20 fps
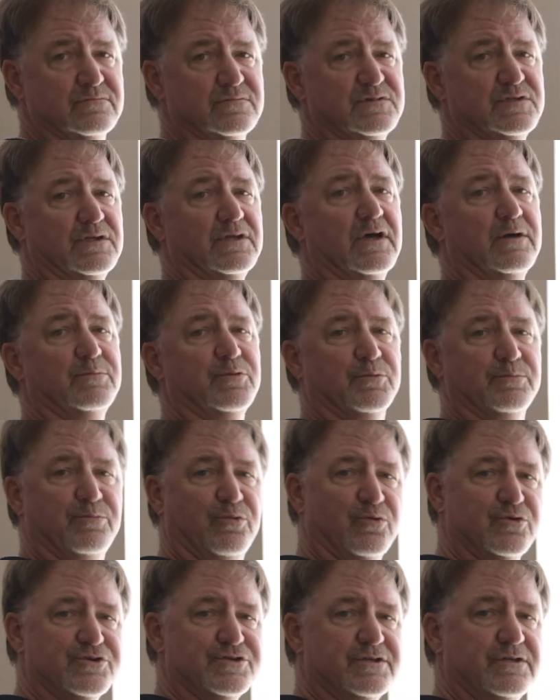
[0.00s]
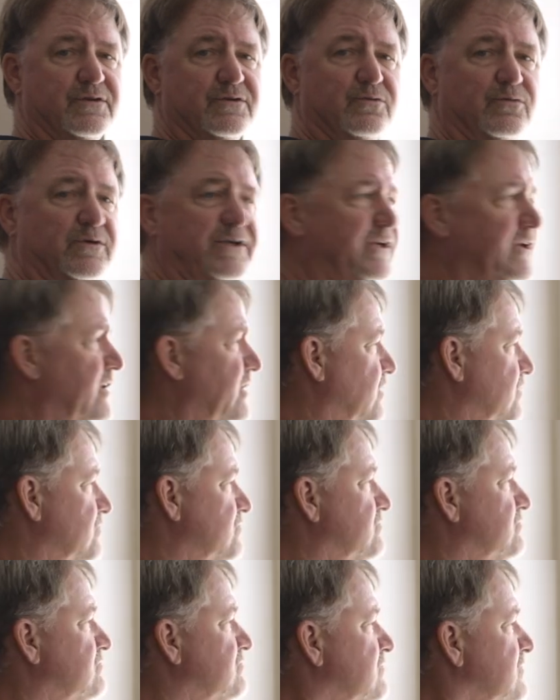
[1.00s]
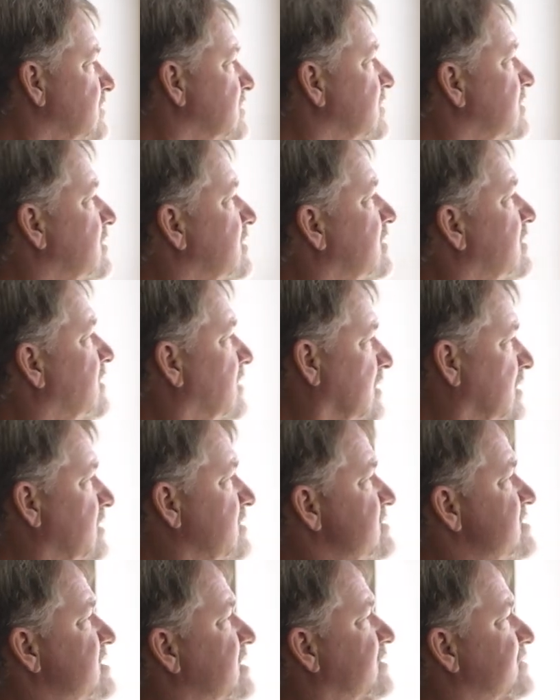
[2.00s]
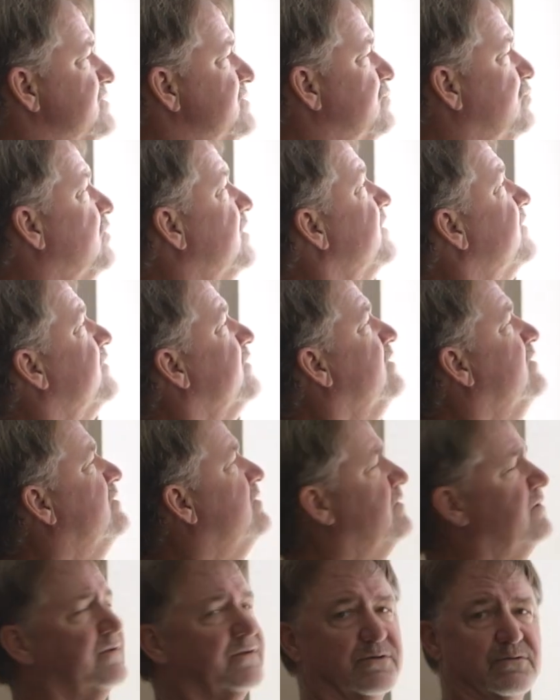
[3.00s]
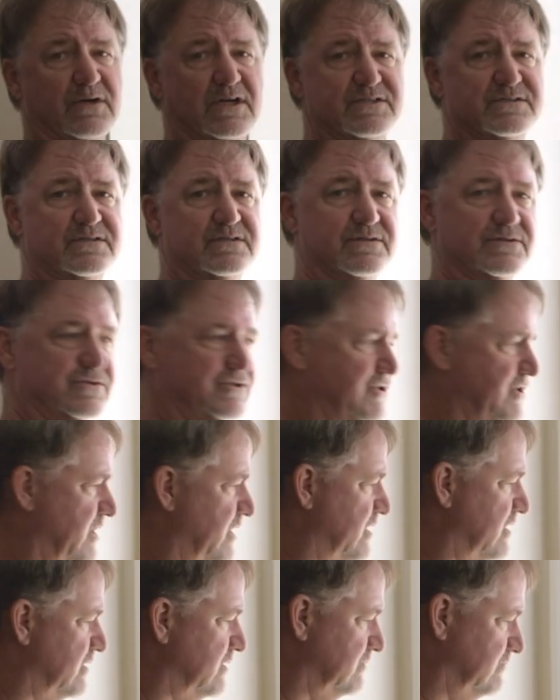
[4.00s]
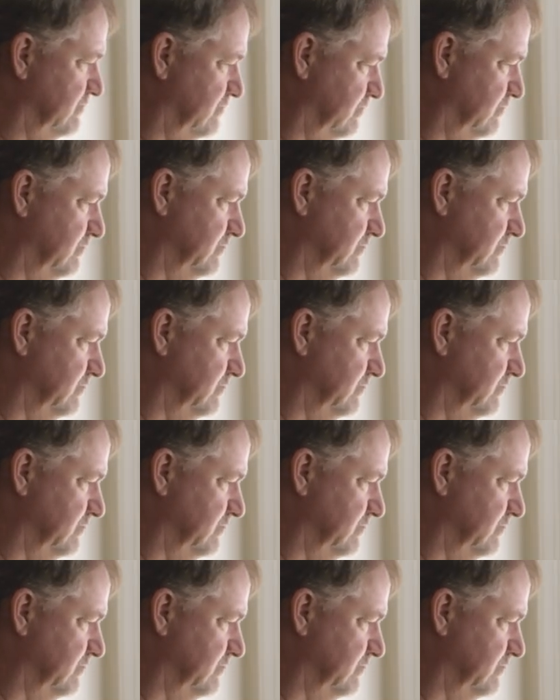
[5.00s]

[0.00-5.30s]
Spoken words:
to the upper portion of the window. Tilts with the rest of the shutter.